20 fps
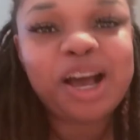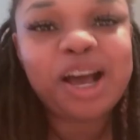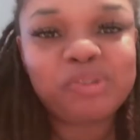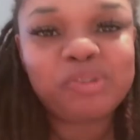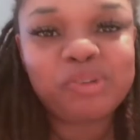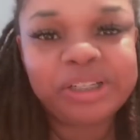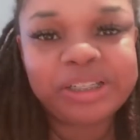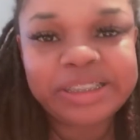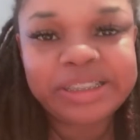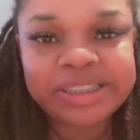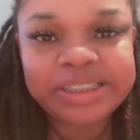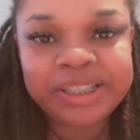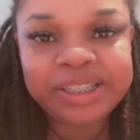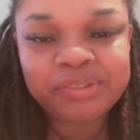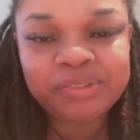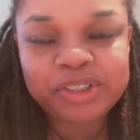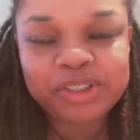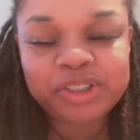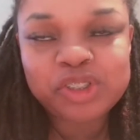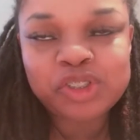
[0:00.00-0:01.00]
I wanted to
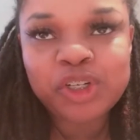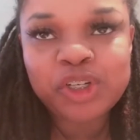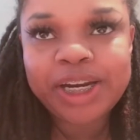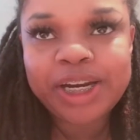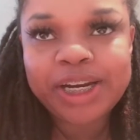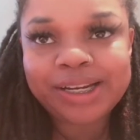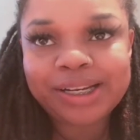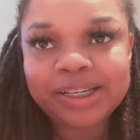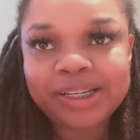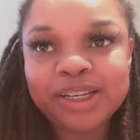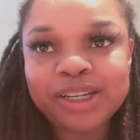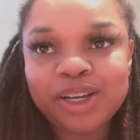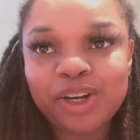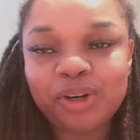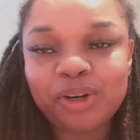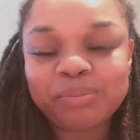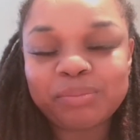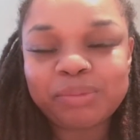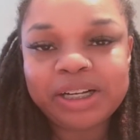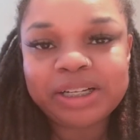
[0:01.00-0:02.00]
give it a try
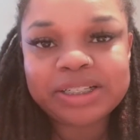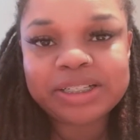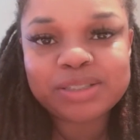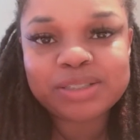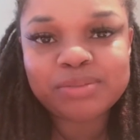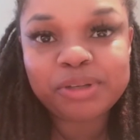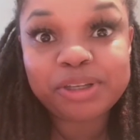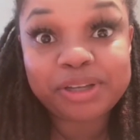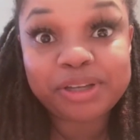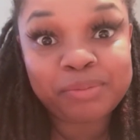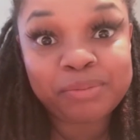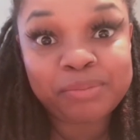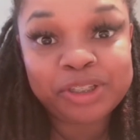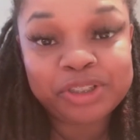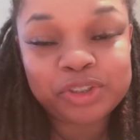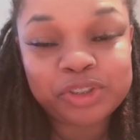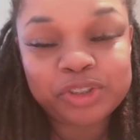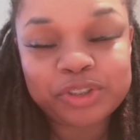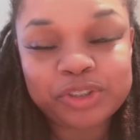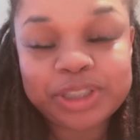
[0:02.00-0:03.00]
on my husband and
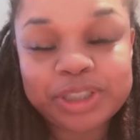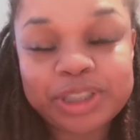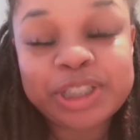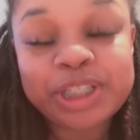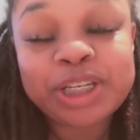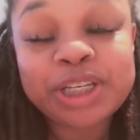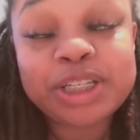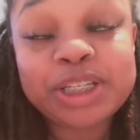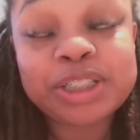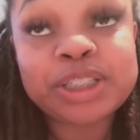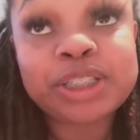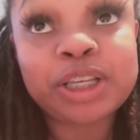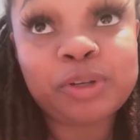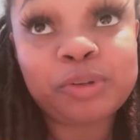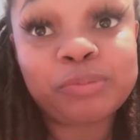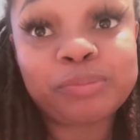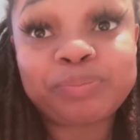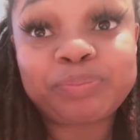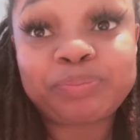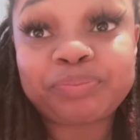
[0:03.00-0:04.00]
my children.
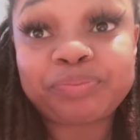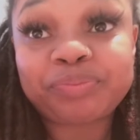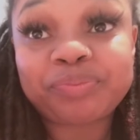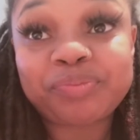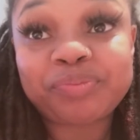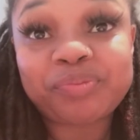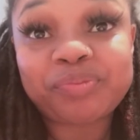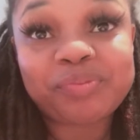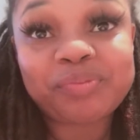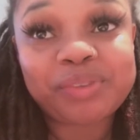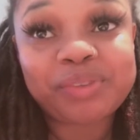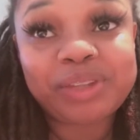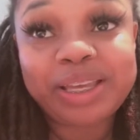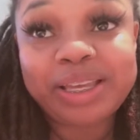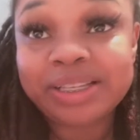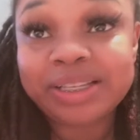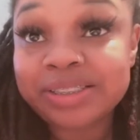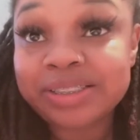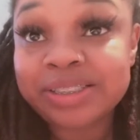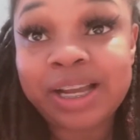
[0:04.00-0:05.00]
So,
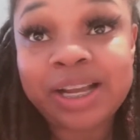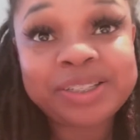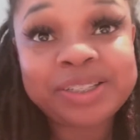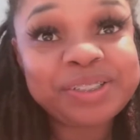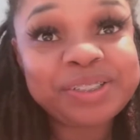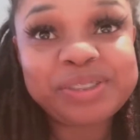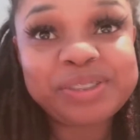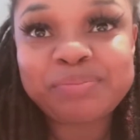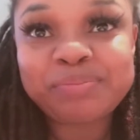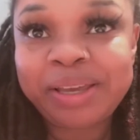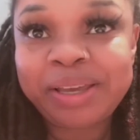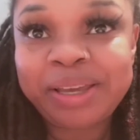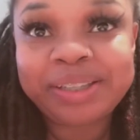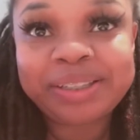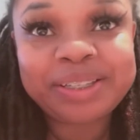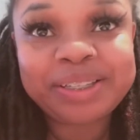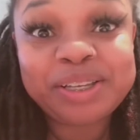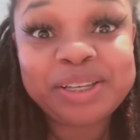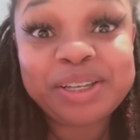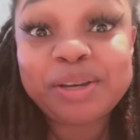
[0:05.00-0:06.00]
as y'all can
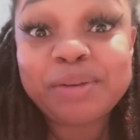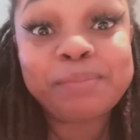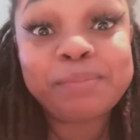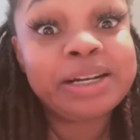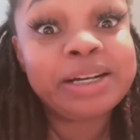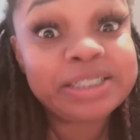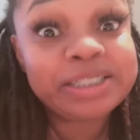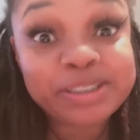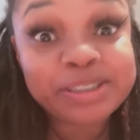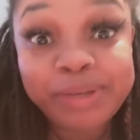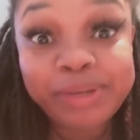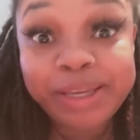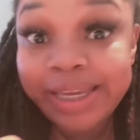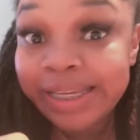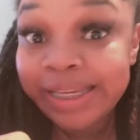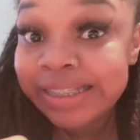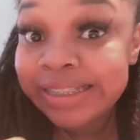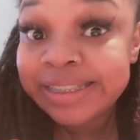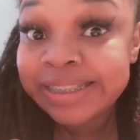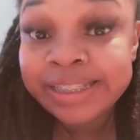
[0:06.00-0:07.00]
expect, my
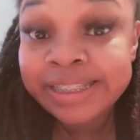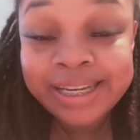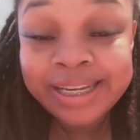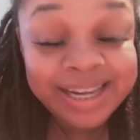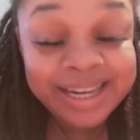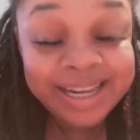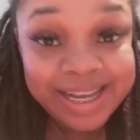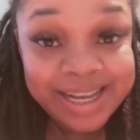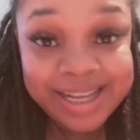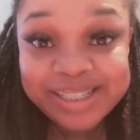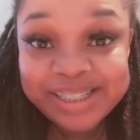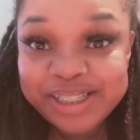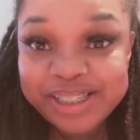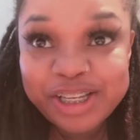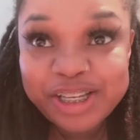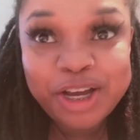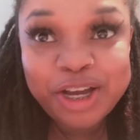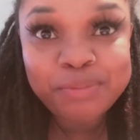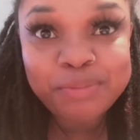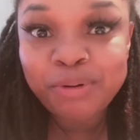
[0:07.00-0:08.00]
husband is not
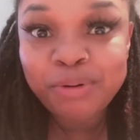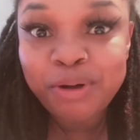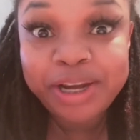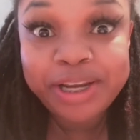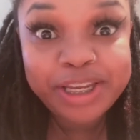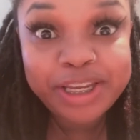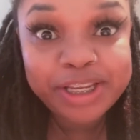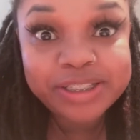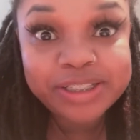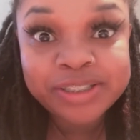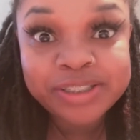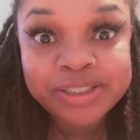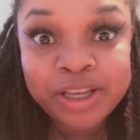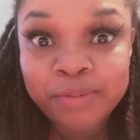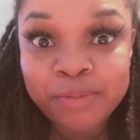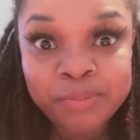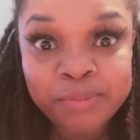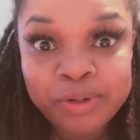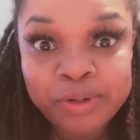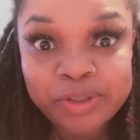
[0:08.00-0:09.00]
a pranking
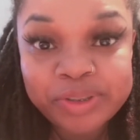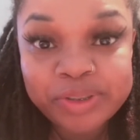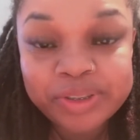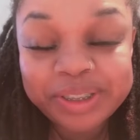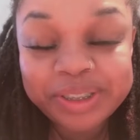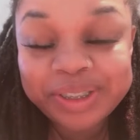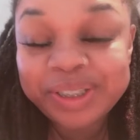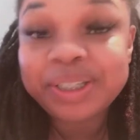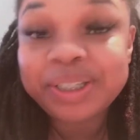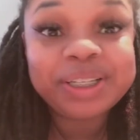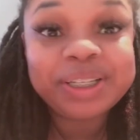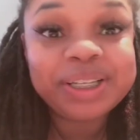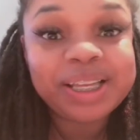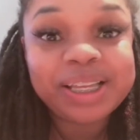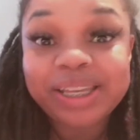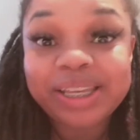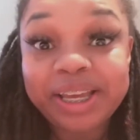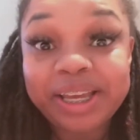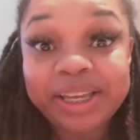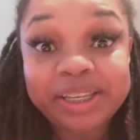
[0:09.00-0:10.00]
type of person.
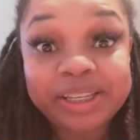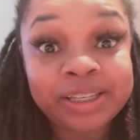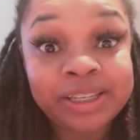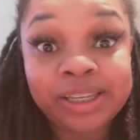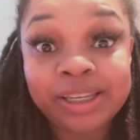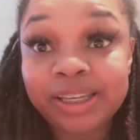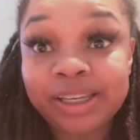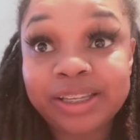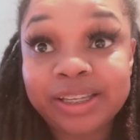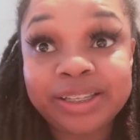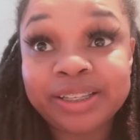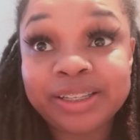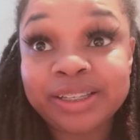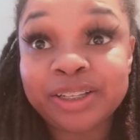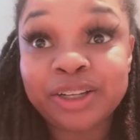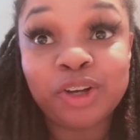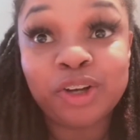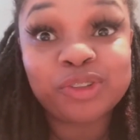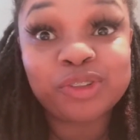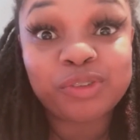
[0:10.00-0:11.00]
Like, he
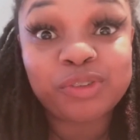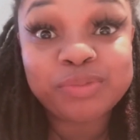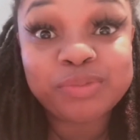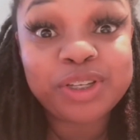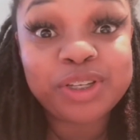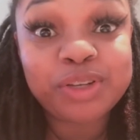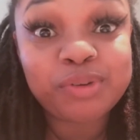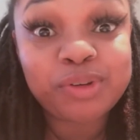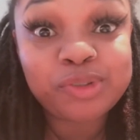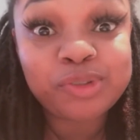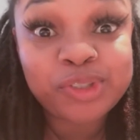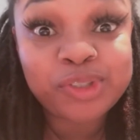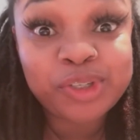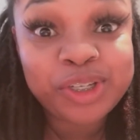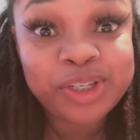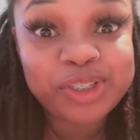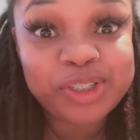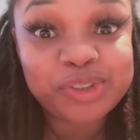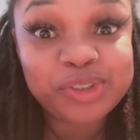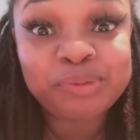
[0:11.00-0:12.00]
goes from 0 to
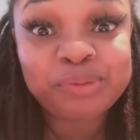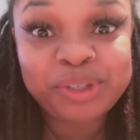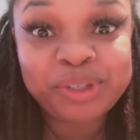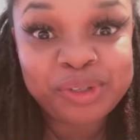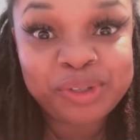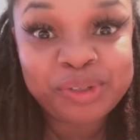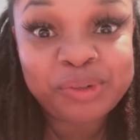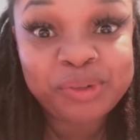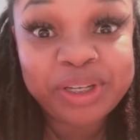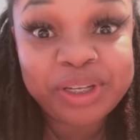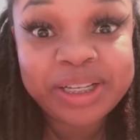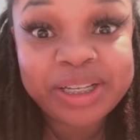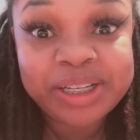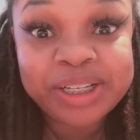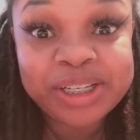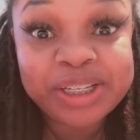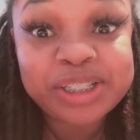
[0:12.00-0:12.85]
100 real quick.